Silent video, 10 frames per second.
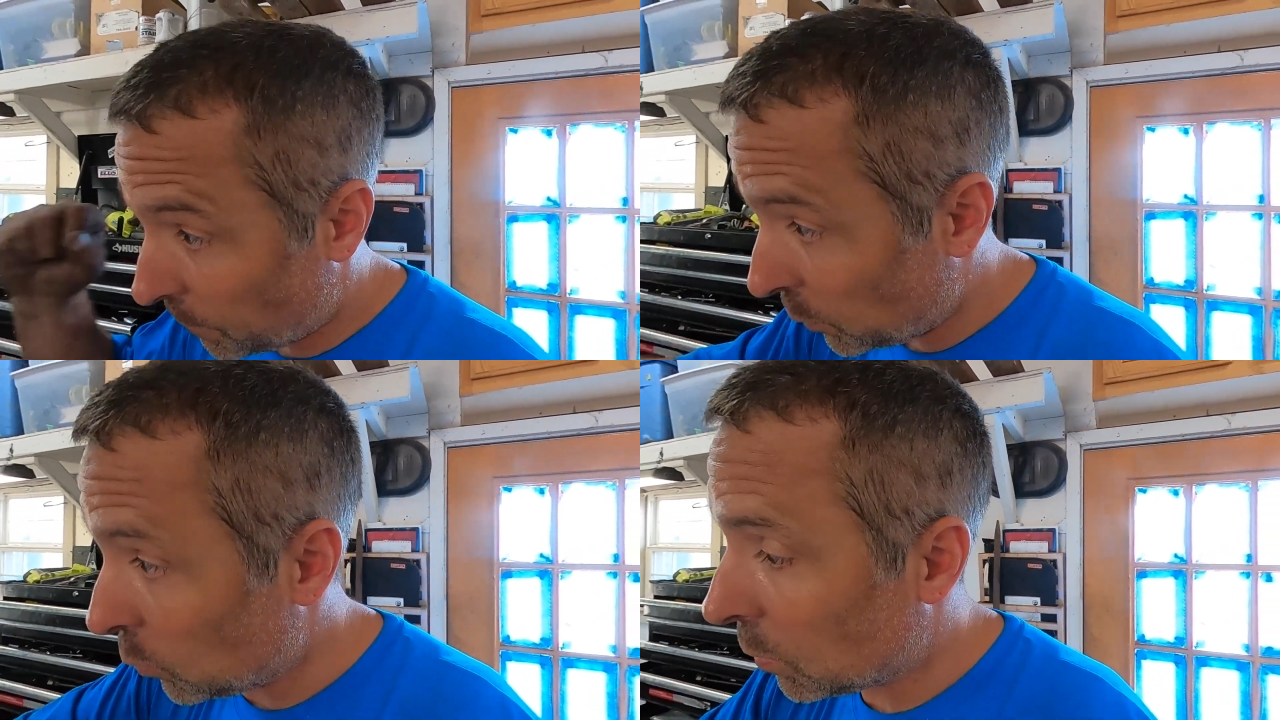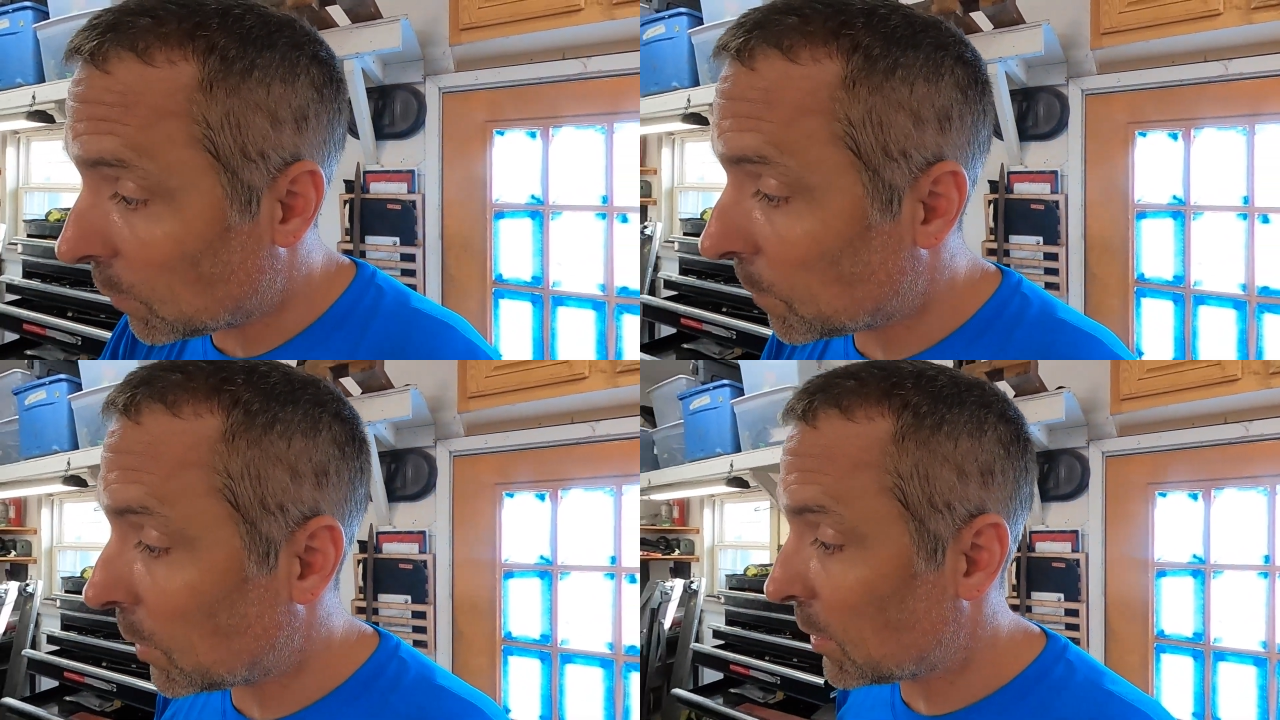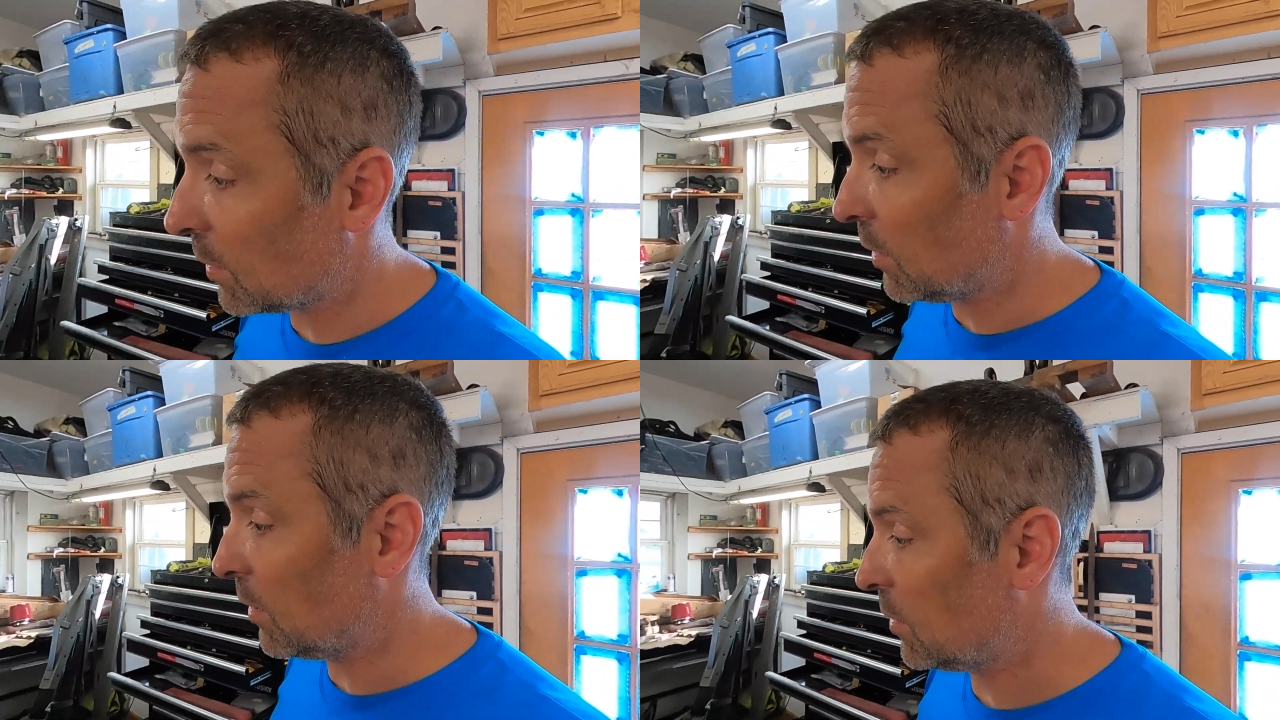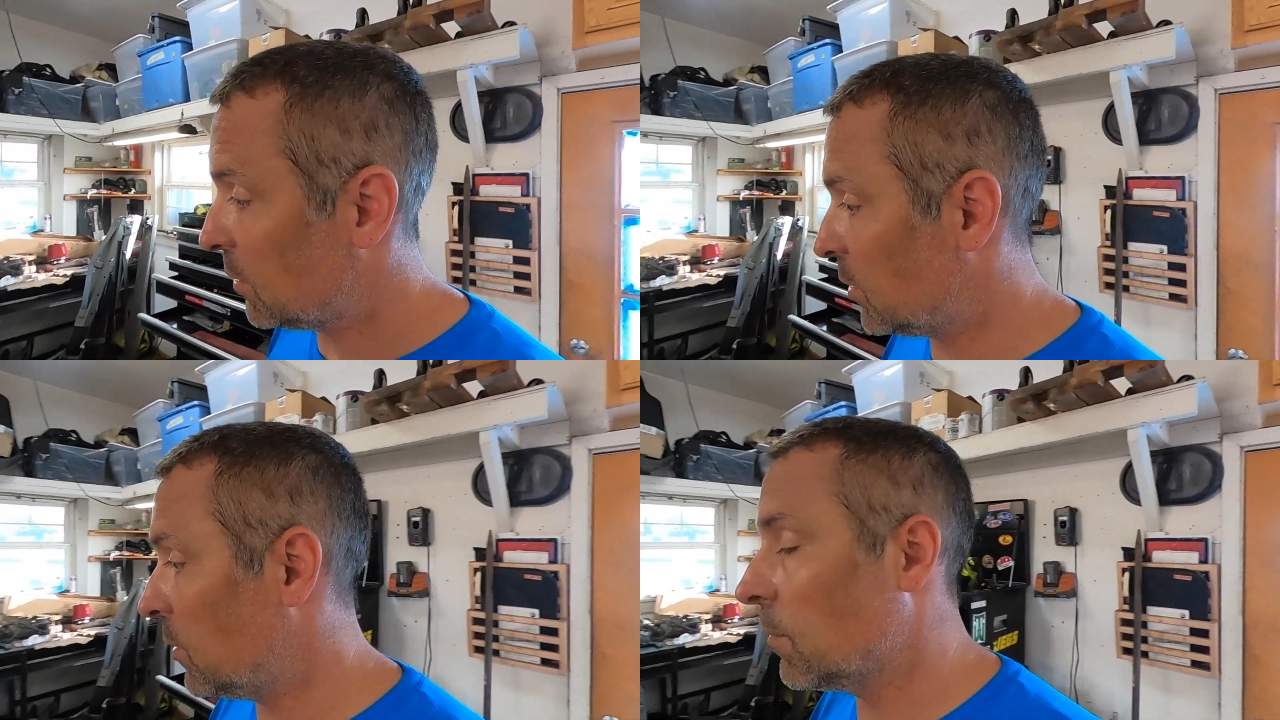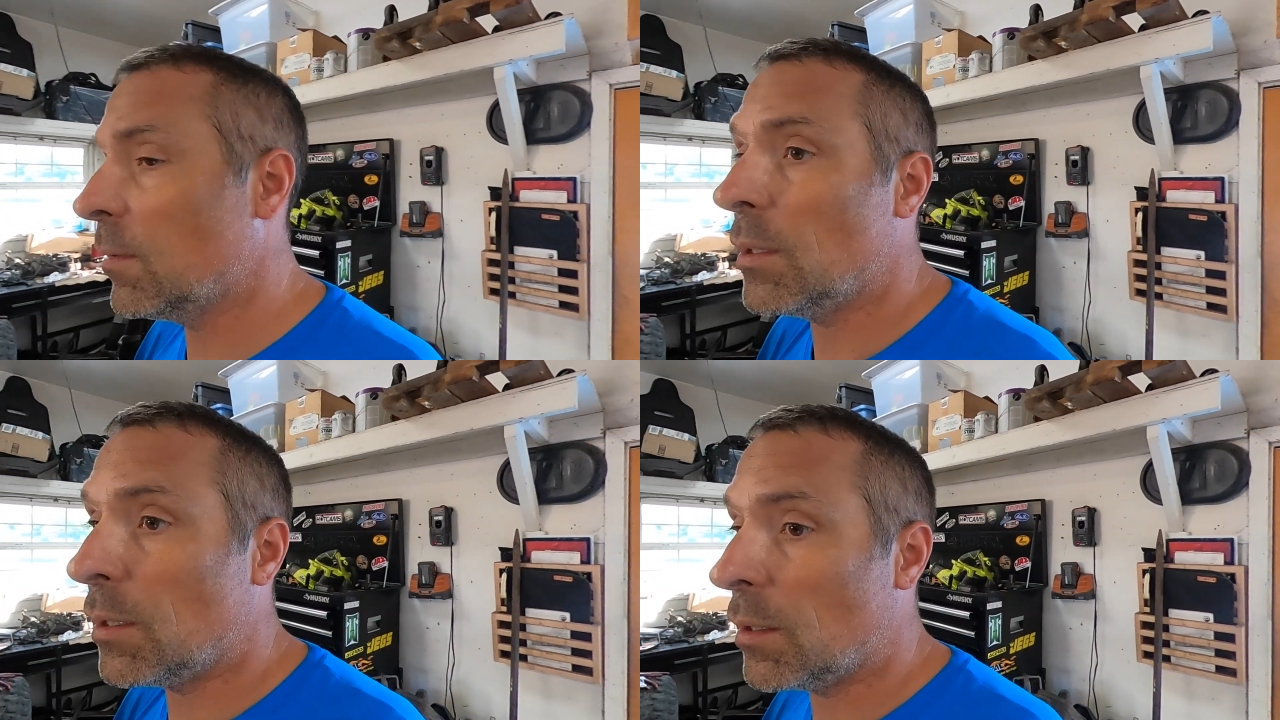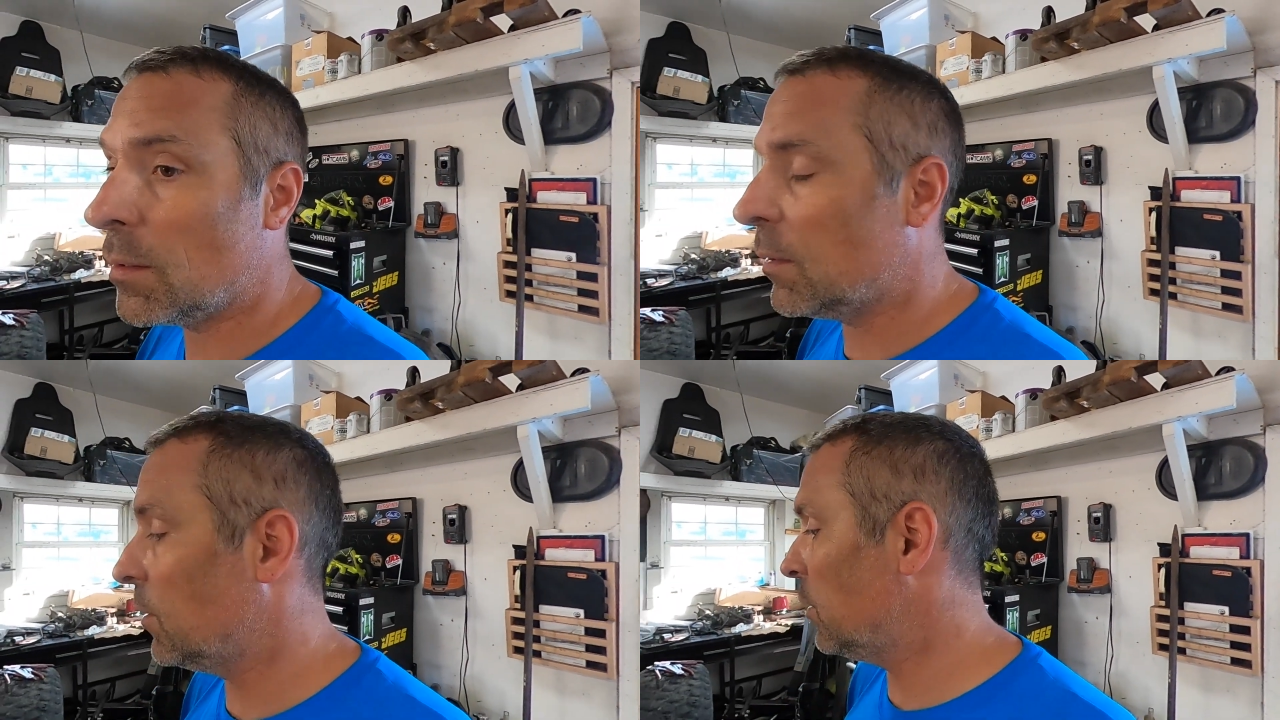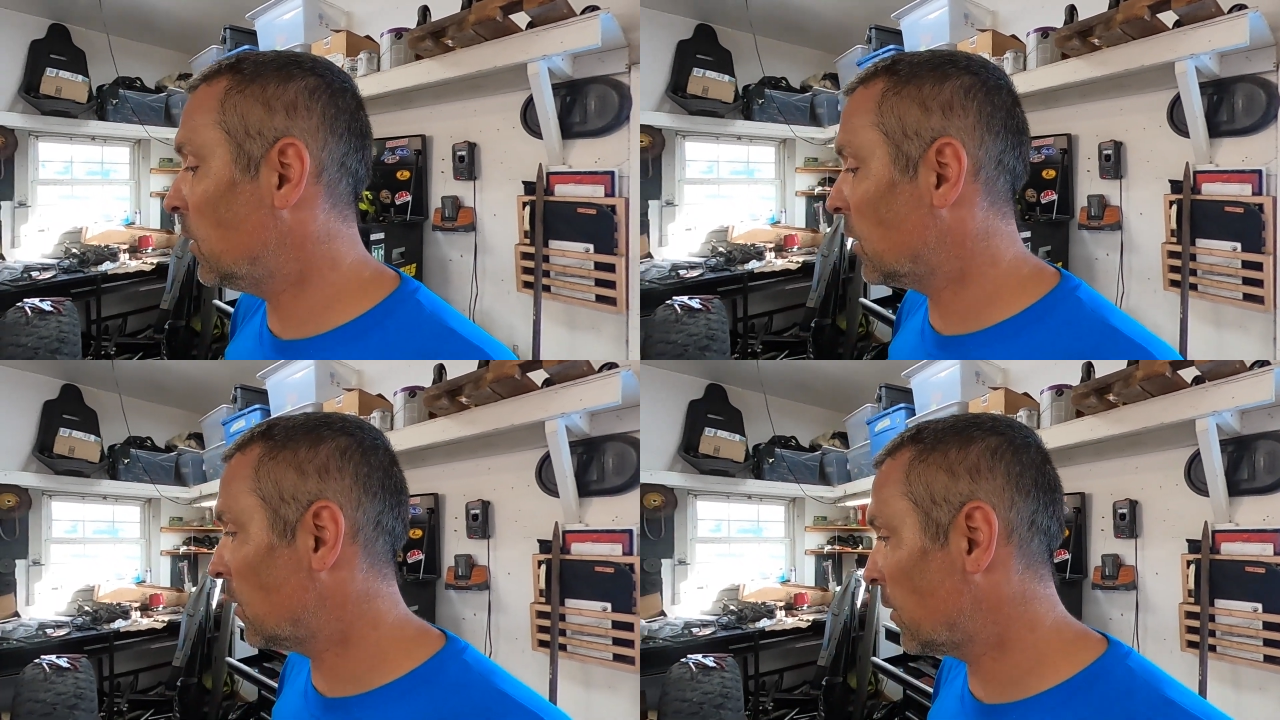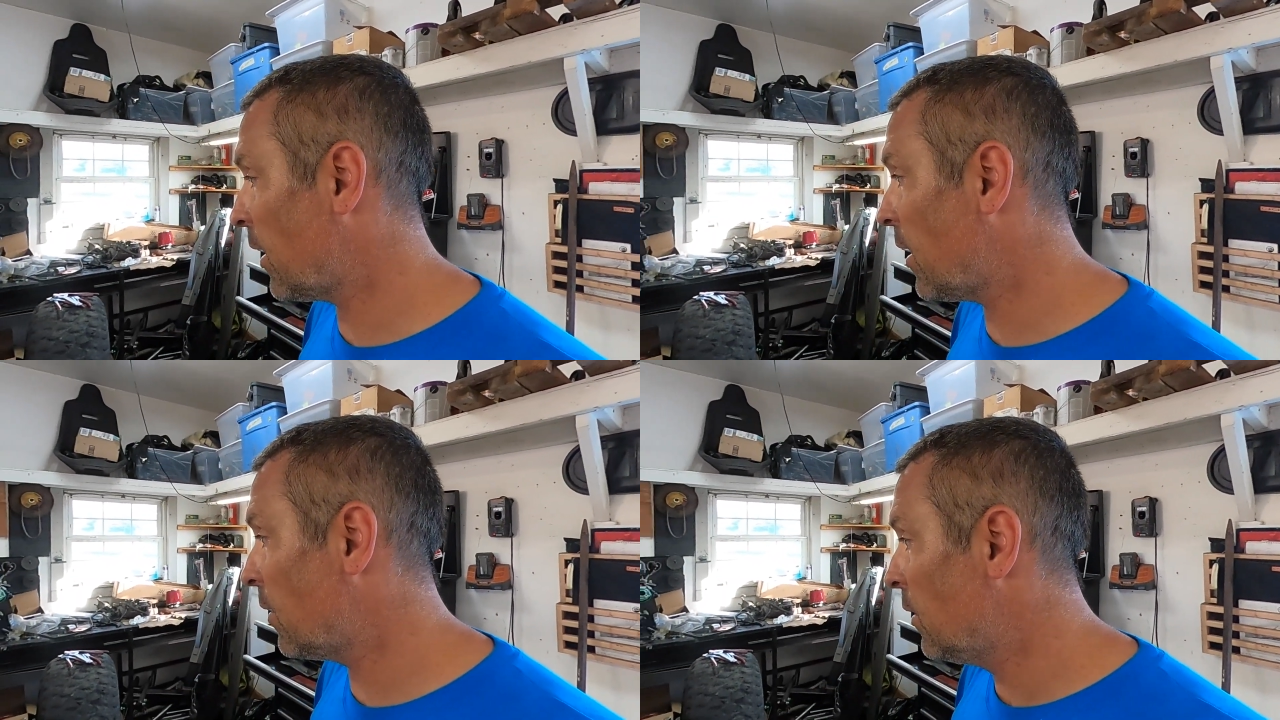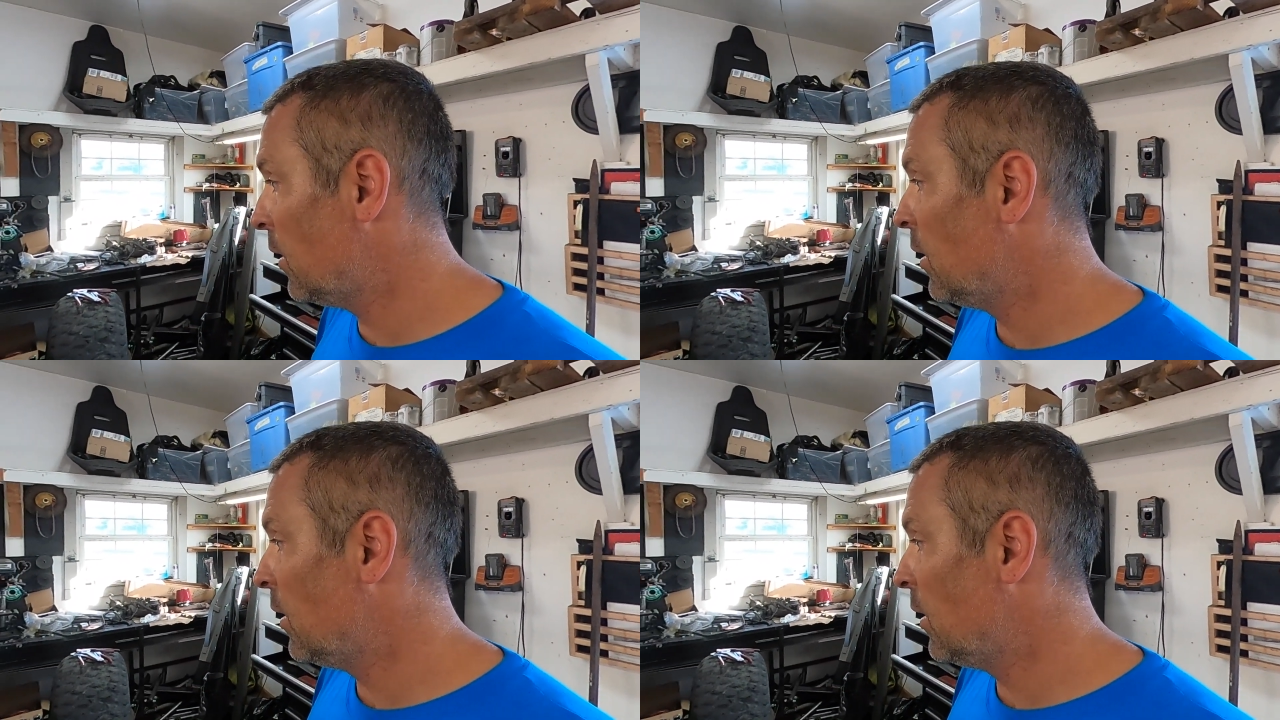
fuel flooding the engine and doing all that.